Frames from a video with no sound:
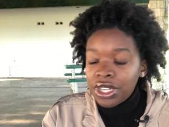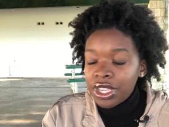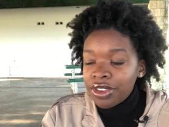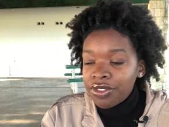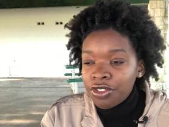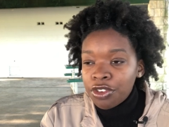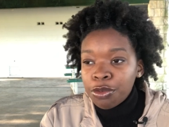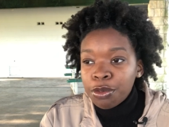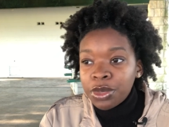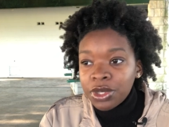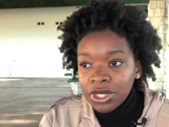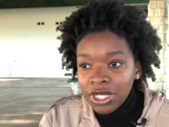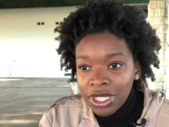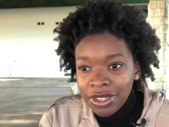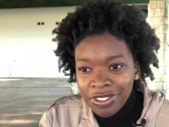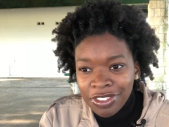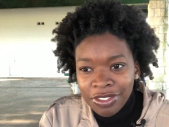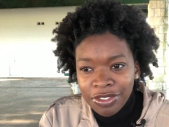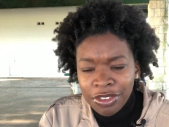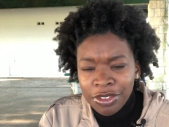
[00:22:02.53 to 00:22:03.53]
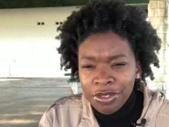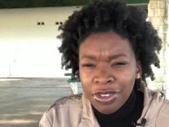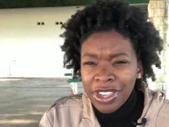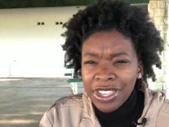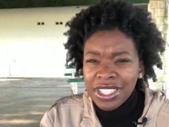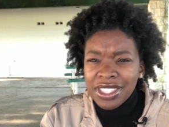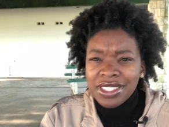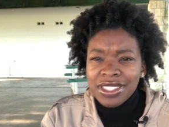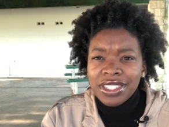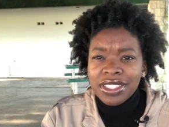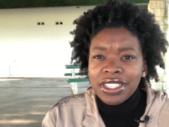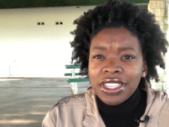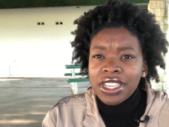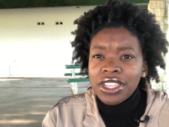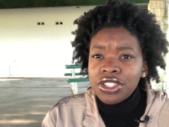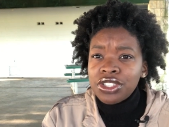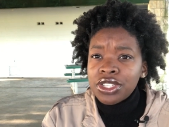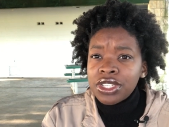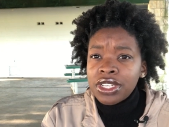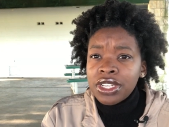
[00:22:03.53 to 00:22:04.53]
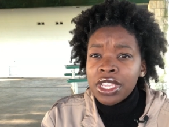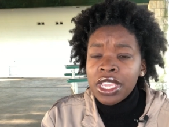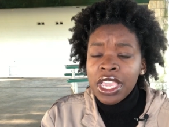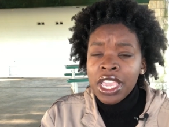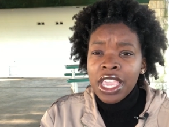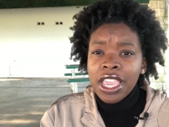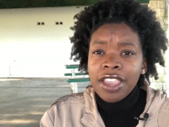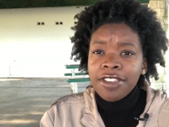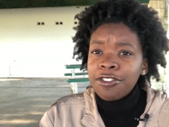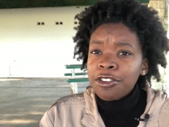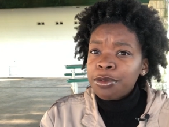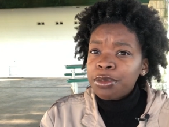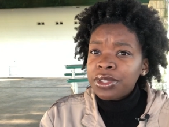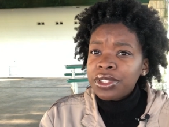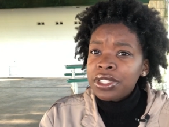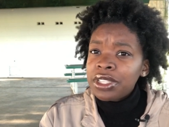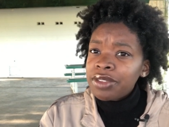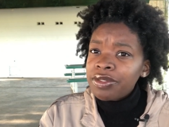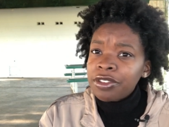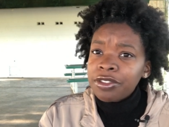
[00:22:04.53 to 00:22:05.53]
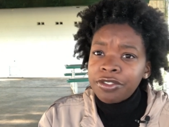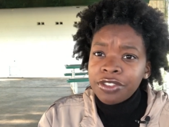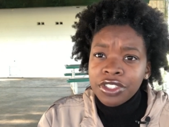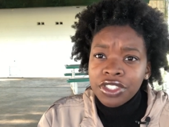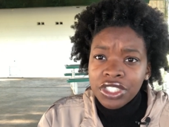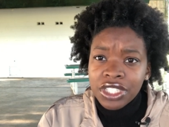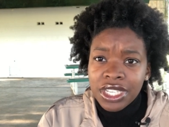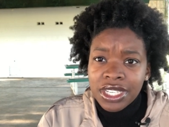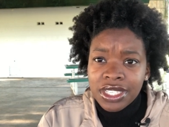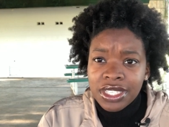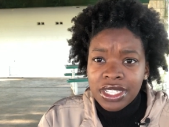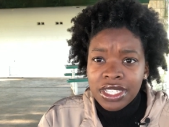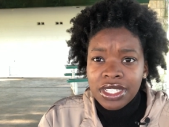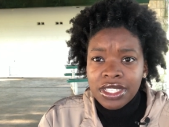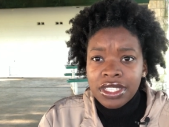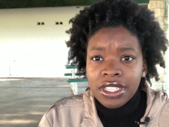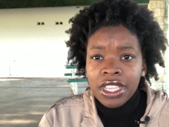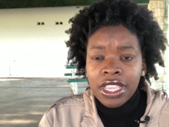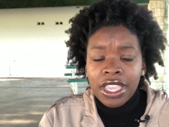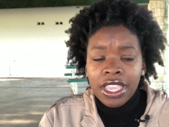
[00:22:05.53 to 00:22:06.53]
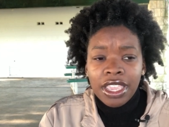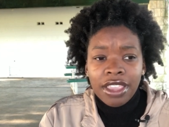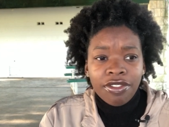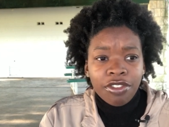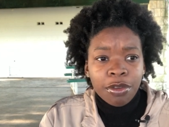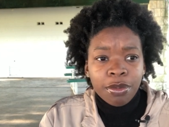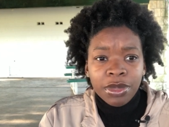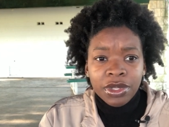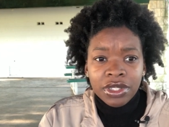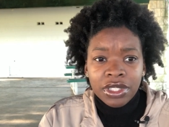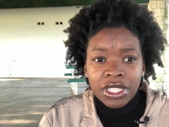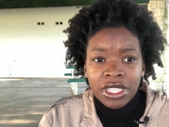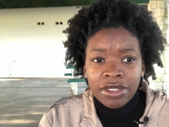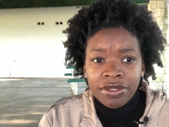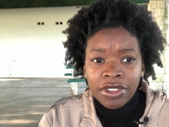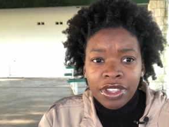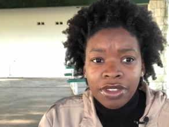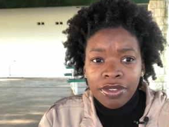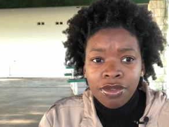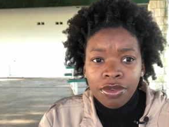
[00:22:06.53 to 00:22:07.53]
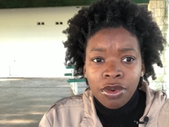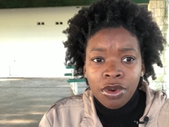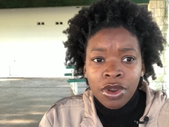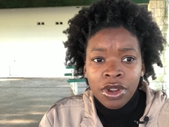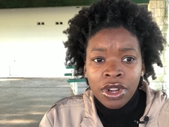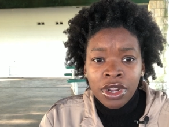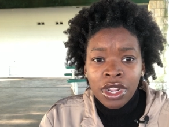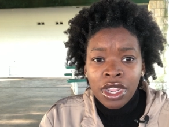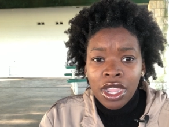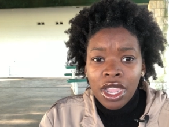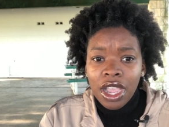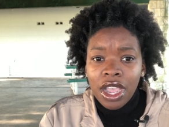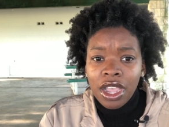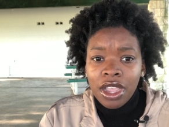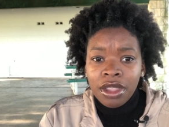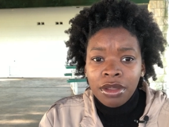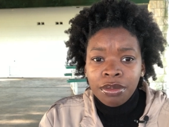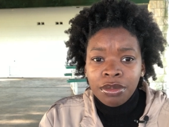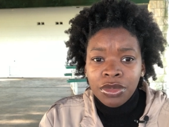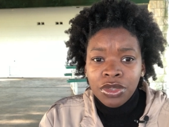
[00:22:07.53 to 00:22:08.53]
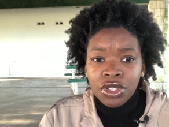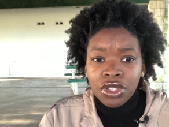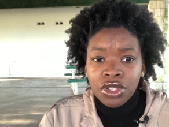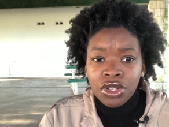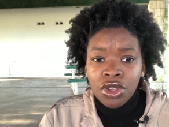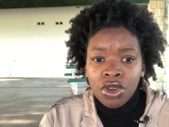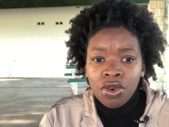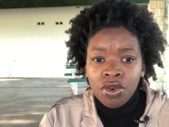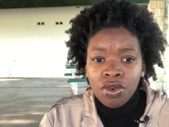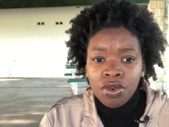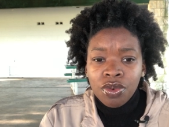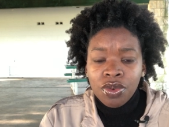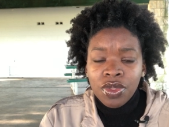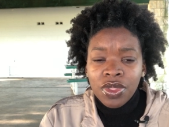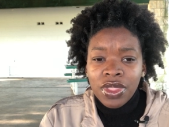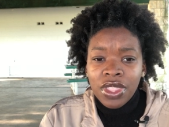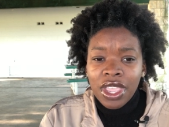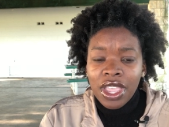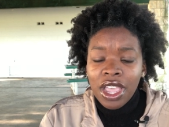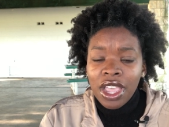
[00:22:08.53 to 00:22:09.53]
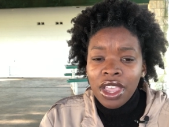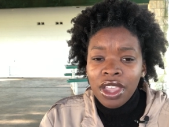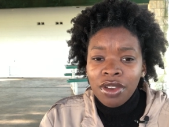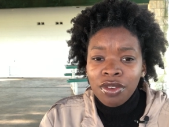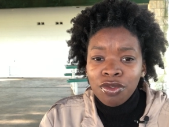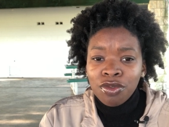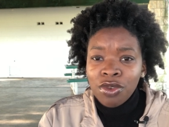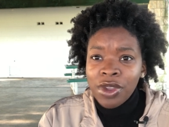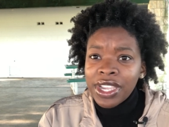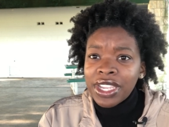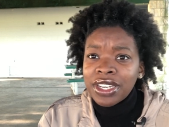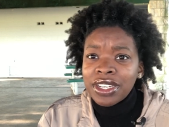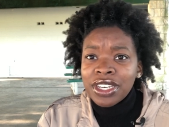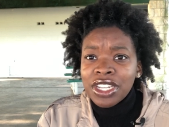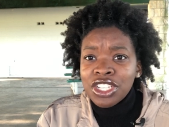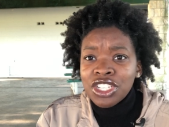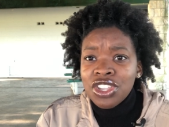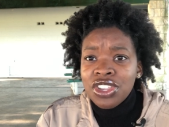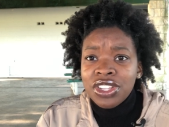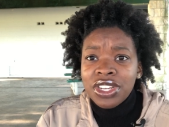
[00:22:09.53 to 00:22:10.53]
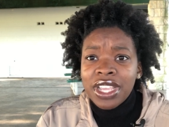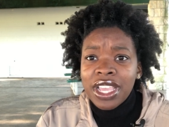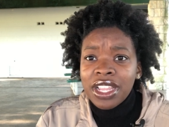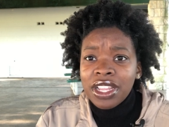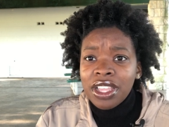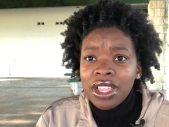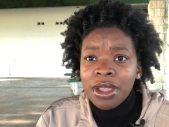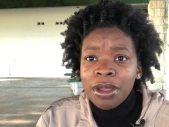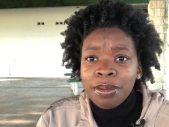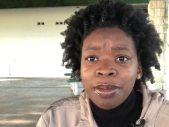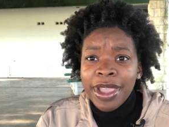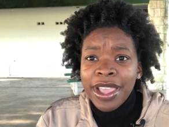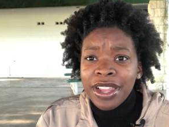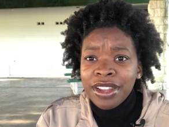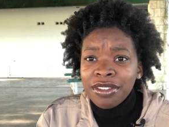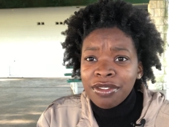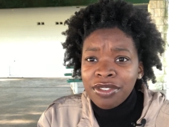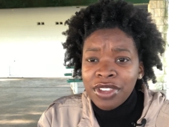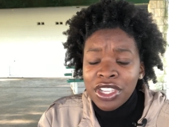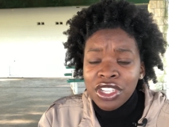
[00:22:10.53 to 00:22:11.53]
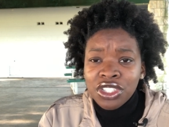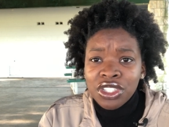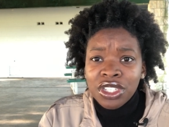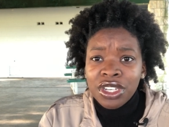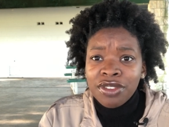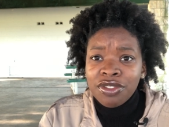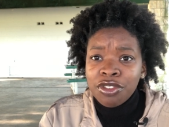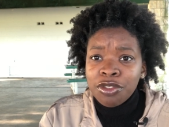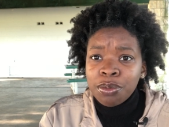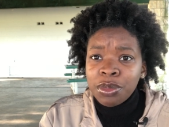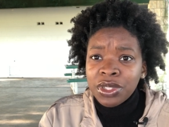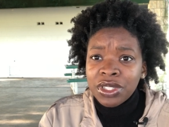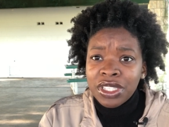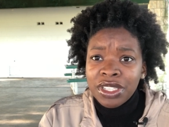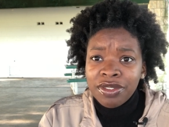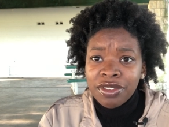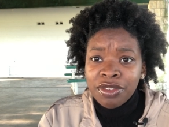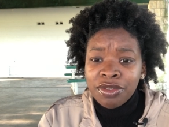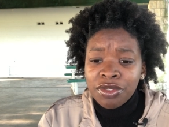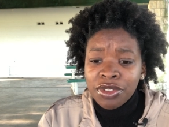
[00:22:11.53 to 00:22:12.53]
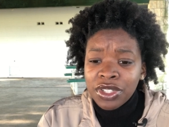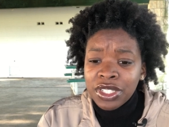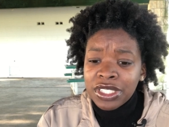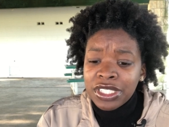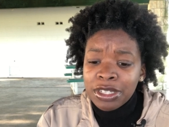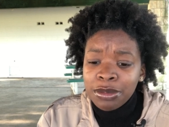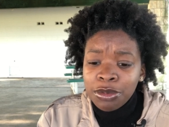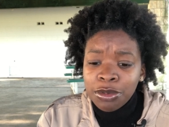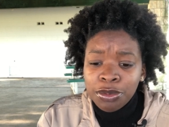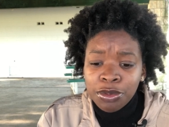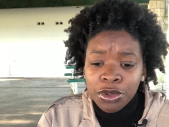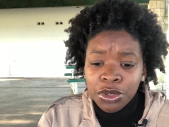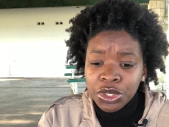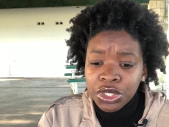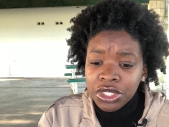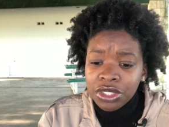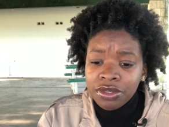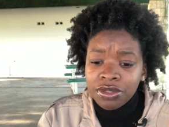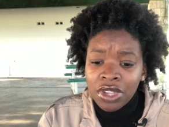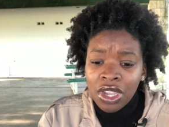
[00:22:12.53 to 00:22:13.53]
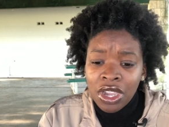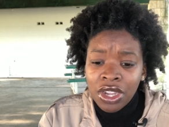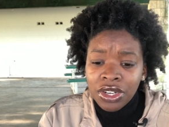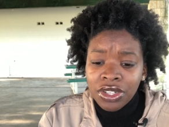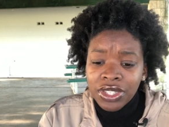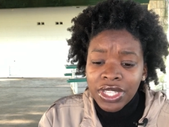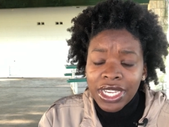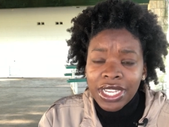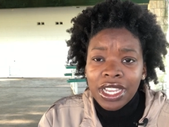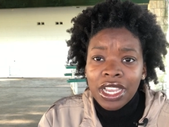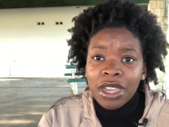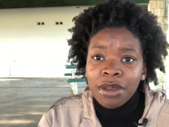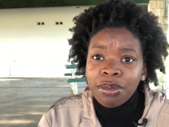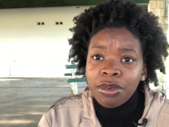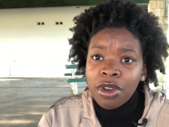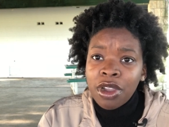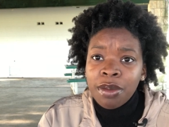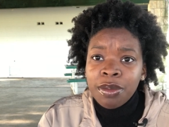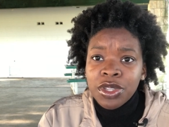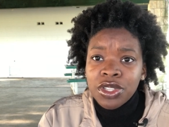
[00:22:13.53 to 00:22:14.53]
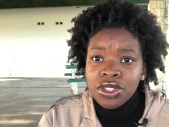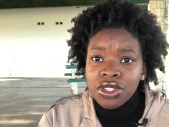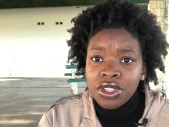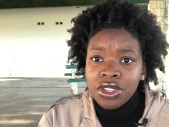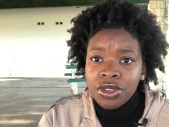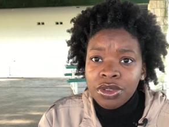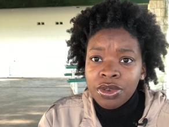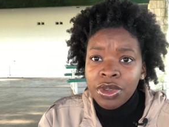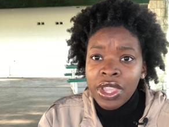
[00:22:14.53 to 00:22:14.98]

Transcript: if you're believing for reconciliation, if you're believing for justice, if you're believing for, um, you know, uh, recognition, ele um, elevation, if you're believing for the double portion of honor that God promised you,